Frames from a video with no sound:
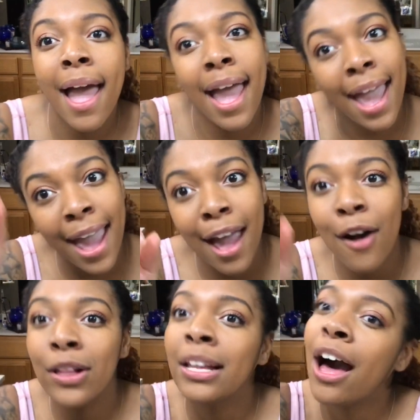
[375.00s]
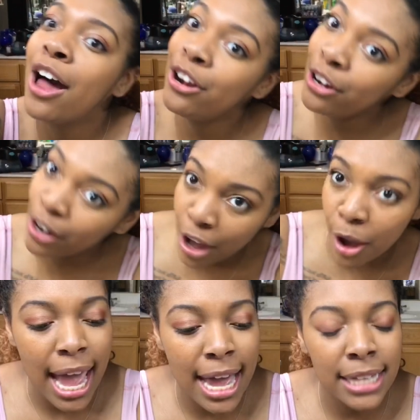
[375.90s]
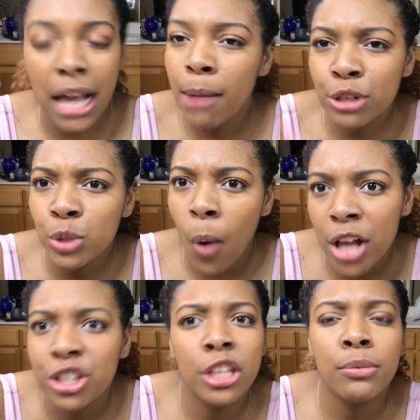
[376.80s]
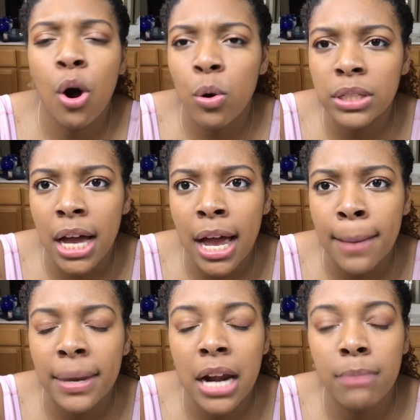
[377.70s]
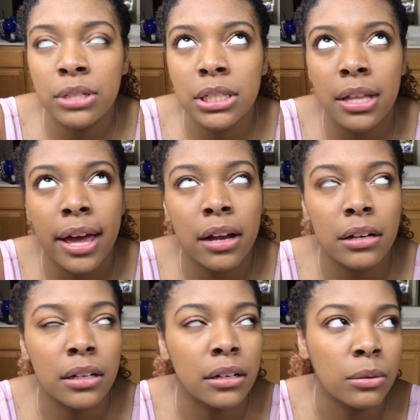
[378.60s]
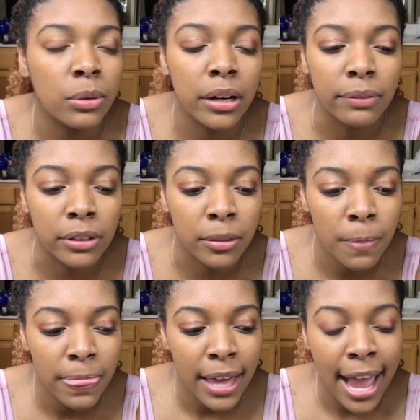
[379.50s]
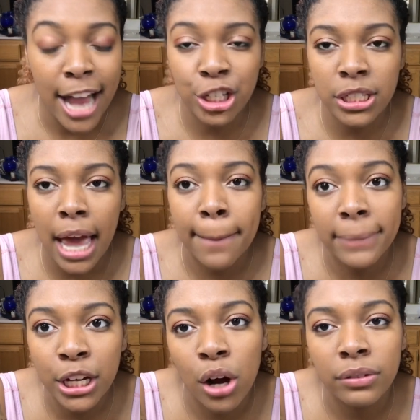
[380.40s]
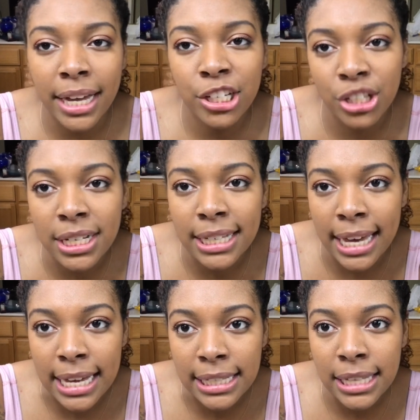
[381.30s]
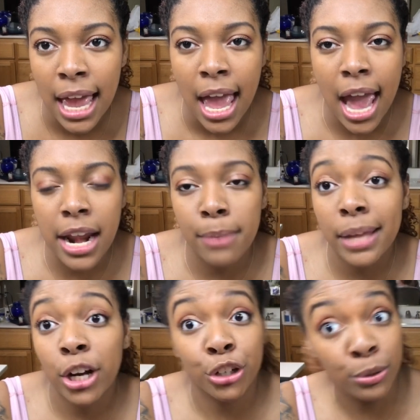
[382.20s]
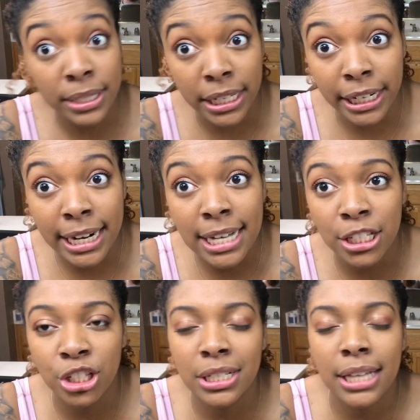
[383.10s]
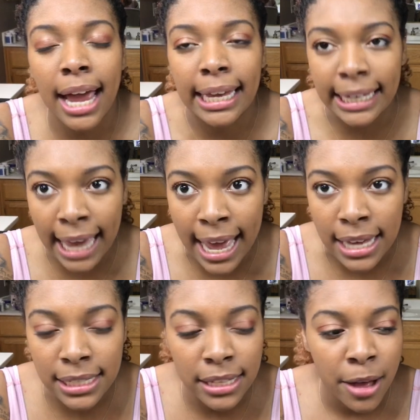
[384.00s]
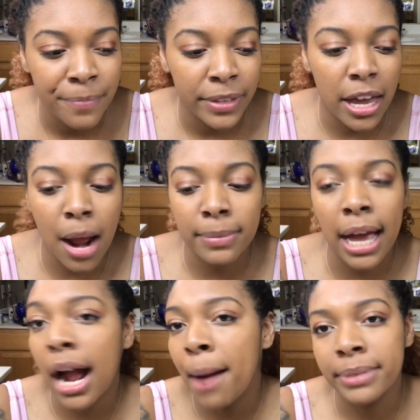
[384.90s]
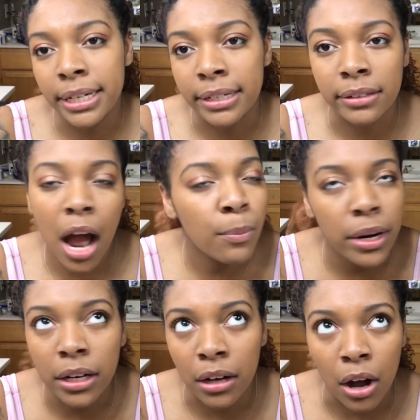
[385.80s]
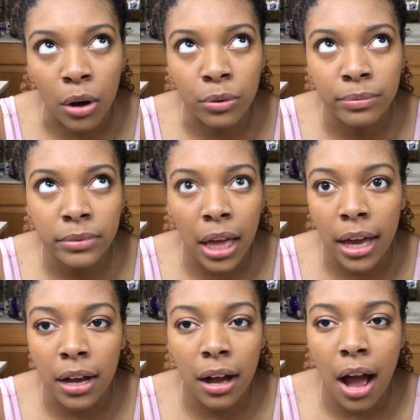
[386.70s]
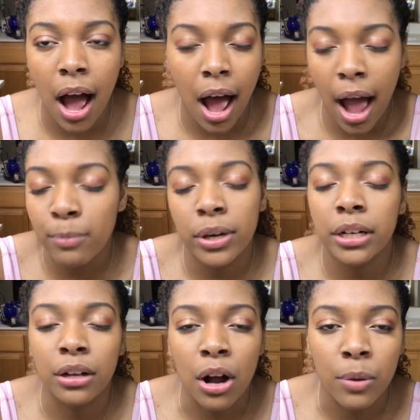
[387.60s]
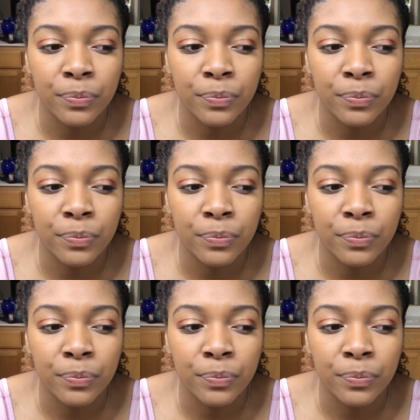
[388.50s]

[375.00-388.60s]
hell no. And I'm just watching them the whole time, and I'm just like, ugh, whatever. And she's like, Miko, they just kissed. And I'm like, are you serious? And she's like, yes. And I'm like, I'm done. I'm ready to go. Like, I'm ready to go.